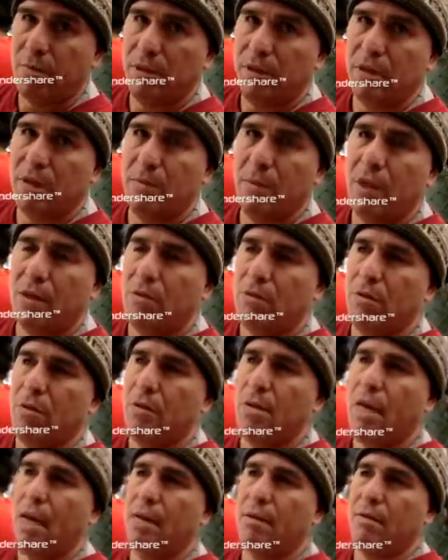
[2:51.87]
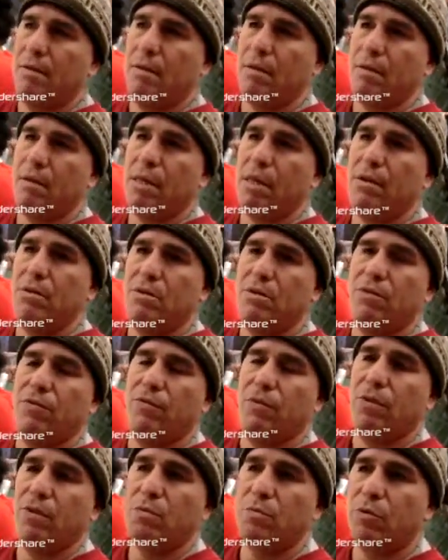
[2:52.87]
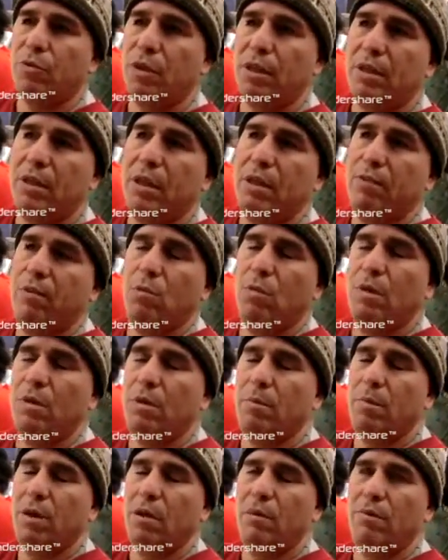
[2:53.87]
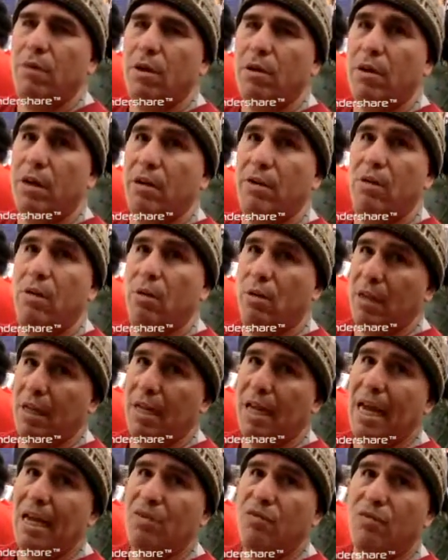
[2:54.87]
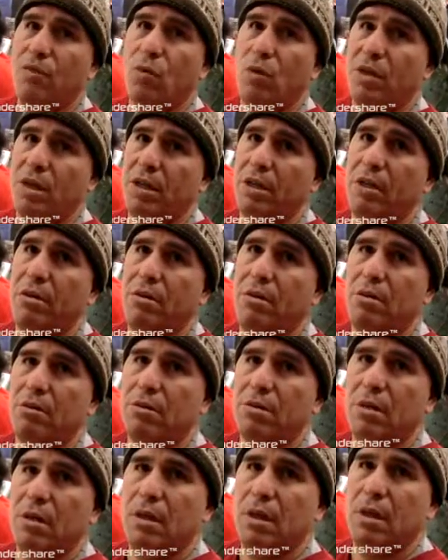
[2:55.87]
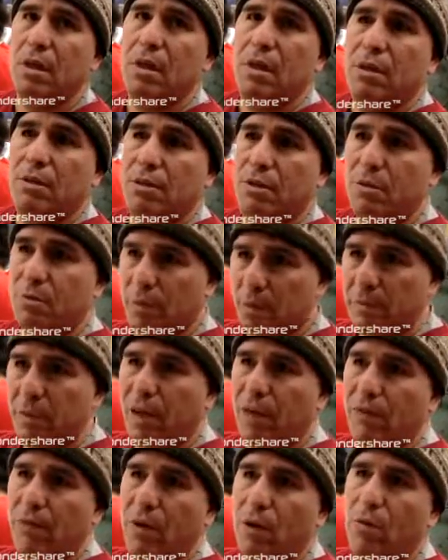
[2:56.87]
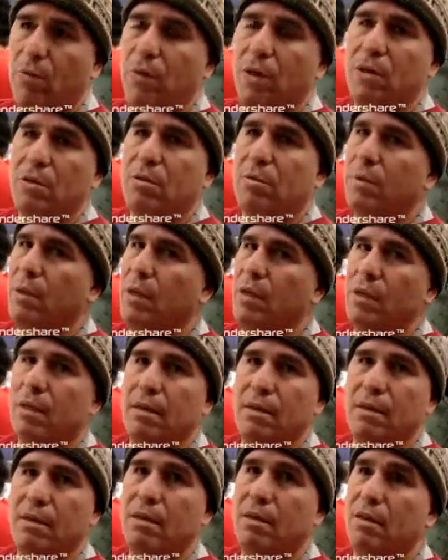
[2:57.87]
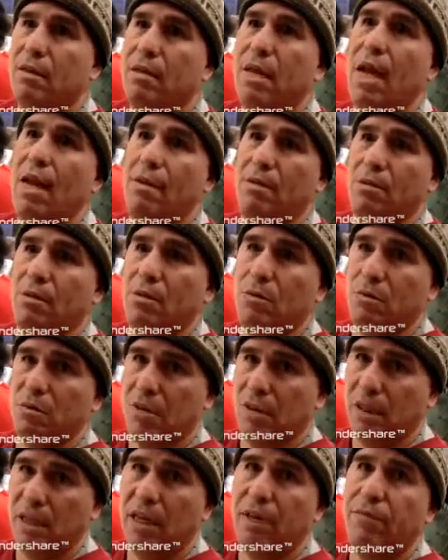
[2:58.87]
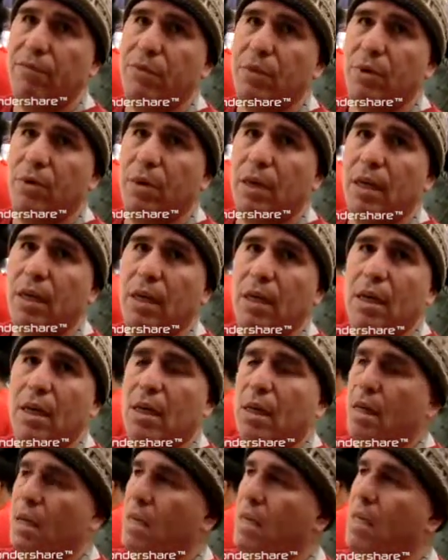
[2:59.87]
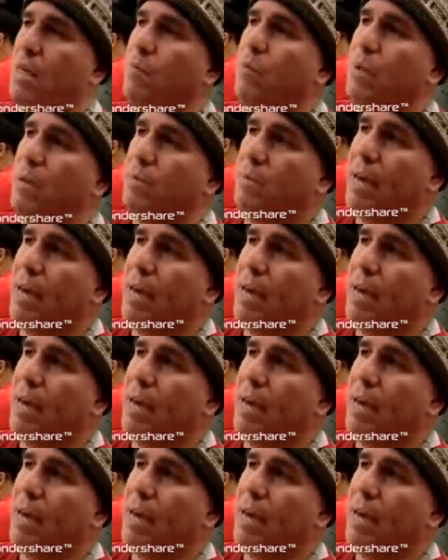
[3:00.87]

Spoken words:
special, is not he's the first Marine that ever won the Medal of Honor in the last 40 years. There's been Medal of Honor winners, but not who's lived through it. And he went